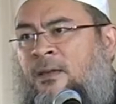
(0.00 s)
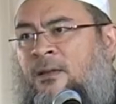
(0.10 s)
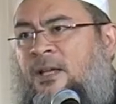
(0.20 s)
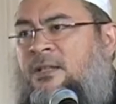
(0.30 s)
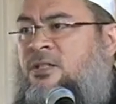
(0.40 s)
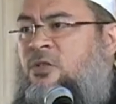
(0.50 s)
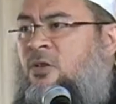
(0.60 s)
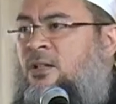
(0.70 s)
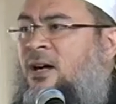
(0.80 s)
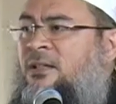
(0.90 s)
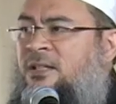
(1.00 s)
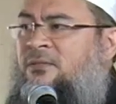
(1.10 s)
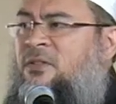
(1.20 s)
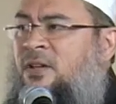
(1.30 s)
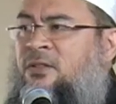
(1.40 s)
It is your
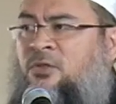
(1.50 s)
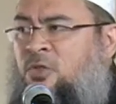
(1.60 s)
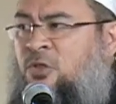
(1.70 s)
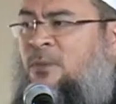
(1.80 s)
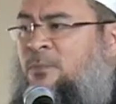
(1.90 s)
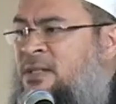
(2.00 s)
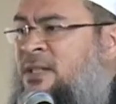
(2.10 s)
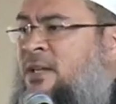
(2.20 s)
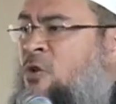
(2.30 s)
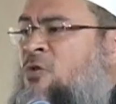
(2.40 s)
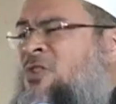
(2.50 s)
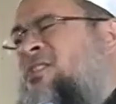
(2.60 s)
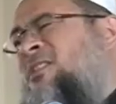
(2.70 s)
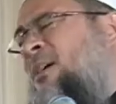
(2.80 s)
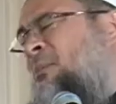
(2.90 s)
God-given right to stop and say no. She
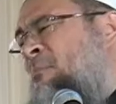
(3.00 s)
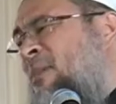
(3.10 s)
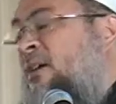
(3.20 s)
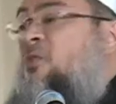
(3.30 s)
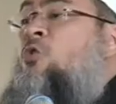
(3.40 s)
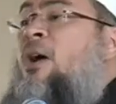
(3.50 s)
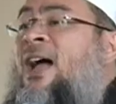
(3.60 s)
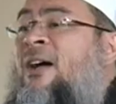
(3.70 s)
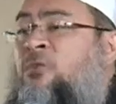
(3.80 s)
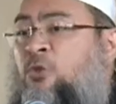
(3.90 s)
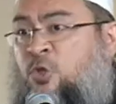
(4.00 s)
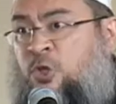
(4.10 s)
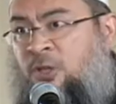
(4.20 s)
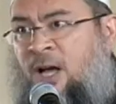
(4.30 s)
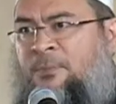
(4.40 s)
says, you have to
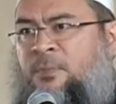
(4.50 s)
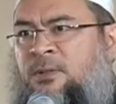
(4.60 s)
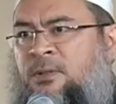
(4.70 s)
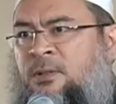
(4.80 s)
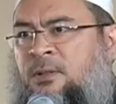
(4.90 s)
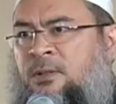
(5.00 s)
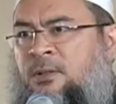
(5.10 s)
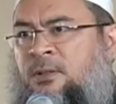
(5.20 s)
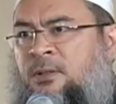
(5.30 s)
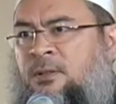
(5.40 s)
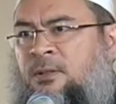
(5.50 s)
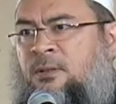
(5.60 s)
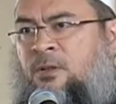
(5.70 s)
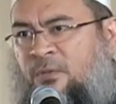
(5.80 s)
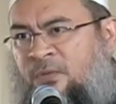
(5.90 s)
stop
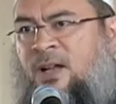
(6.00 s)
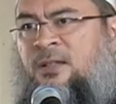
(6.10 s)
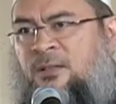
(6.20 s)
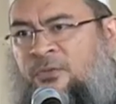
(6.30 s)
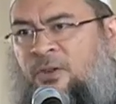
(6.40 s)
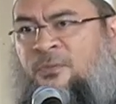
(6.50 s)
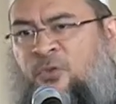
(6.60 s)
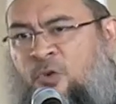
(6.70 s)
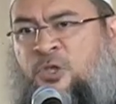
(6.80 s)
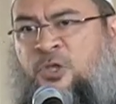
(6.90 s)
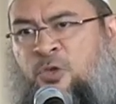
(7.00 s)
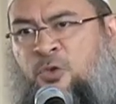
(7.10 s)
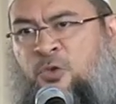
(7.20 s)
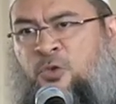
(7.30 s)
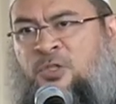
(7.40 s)
your father from forcing you
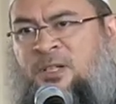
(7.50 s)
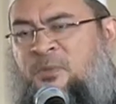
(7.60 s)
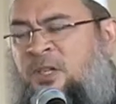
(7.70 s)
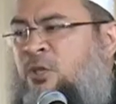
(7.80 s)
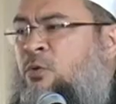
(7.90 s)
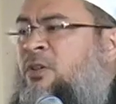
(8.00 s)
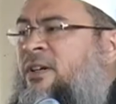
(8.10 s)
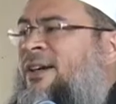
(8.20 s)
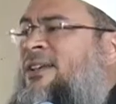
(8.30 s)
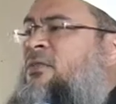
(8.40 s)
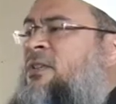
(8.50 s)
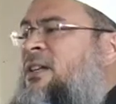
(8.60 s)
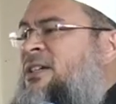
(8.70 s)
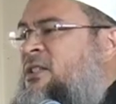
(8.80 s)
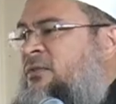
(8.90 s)
to do something you will regret for the
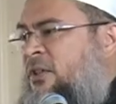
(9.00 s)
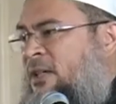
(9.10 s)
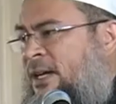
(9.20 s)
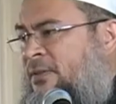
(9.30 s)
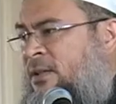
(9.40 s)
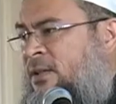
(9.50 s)
rest of your life.